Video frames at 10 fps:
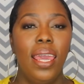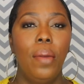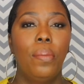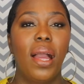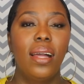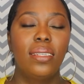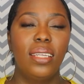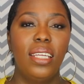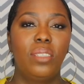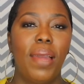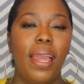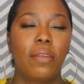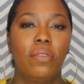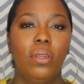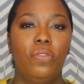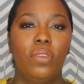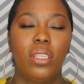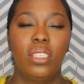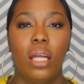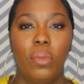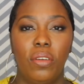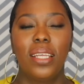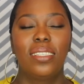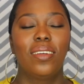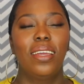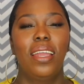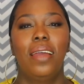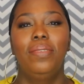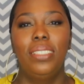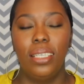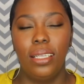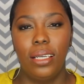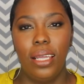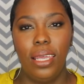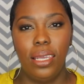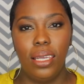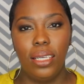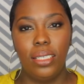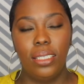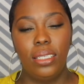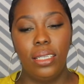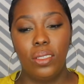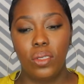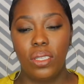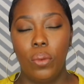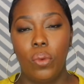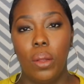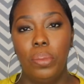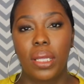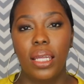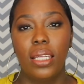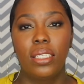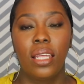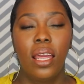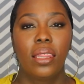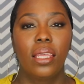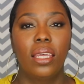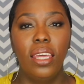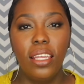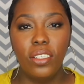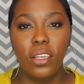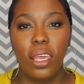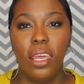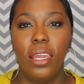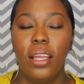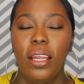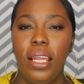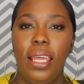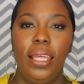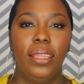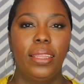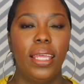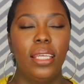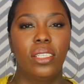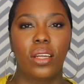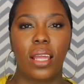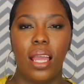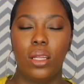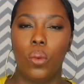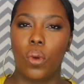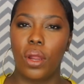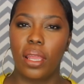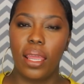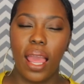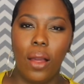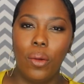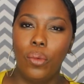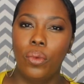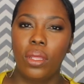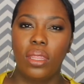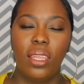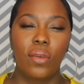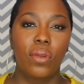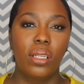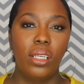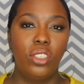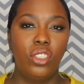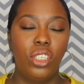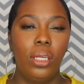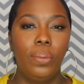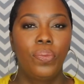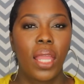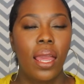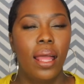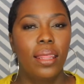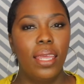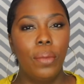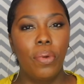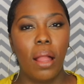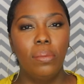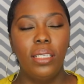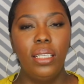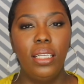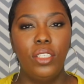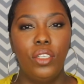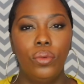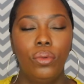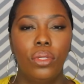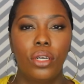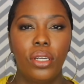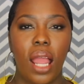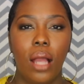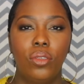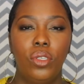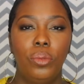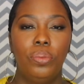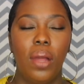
and Miles is back for the summer. So they're having dinner, and Cecil said, well, because the kids are here and things are kind of working out with their relationship, they probably need to learn how to,